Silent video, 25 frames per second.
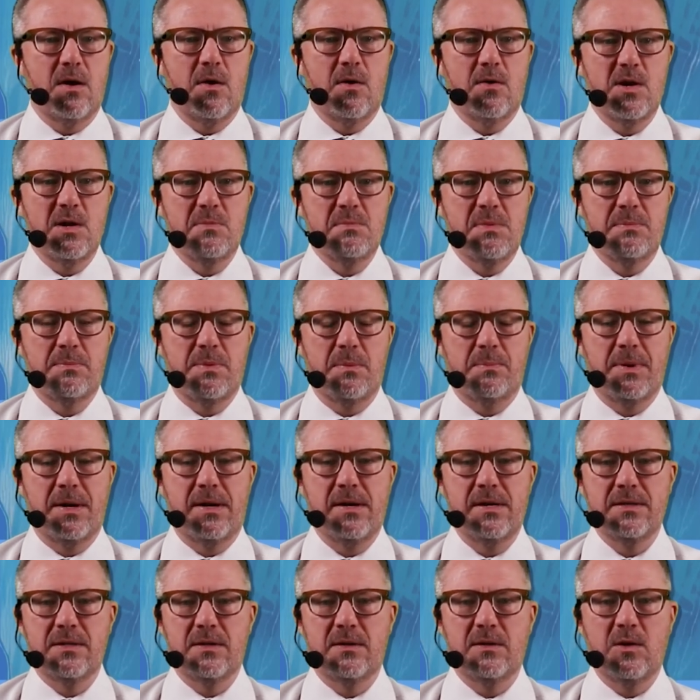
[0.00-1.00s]
already be
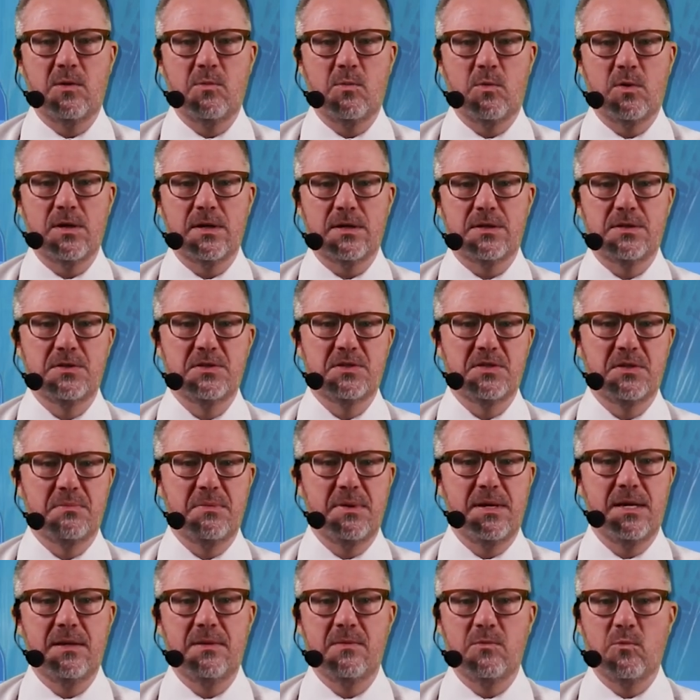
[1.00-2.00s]
preparing their homework to
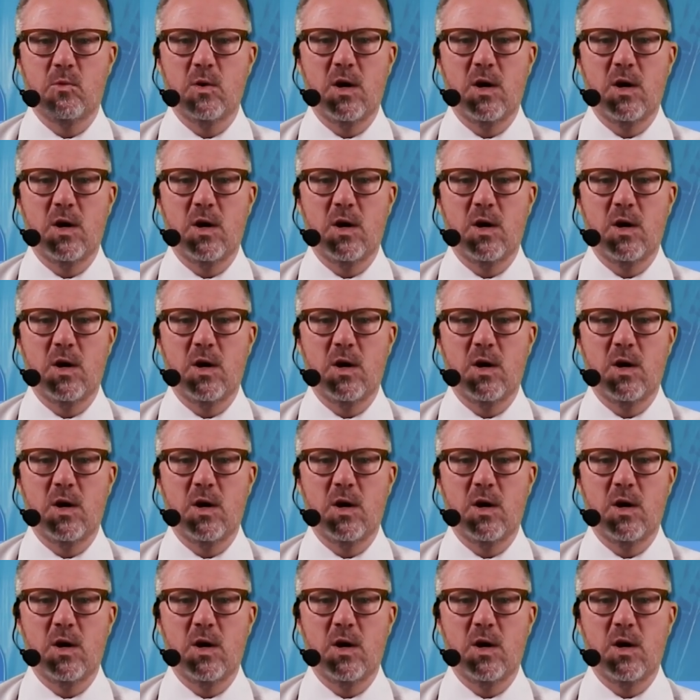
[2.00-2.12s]
submit